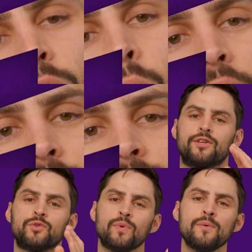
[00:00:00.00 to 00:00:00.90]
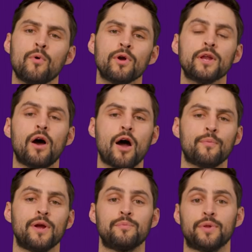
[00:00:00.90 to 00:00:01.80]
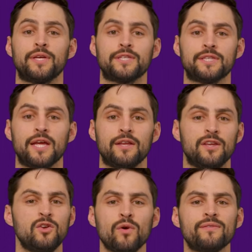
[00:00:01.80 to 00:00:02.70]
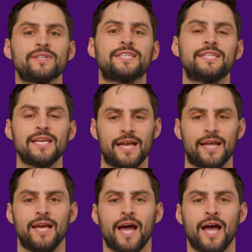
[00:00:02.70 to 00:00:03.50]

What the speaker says: 1. DisplayPort can operate in places that you don't even see it.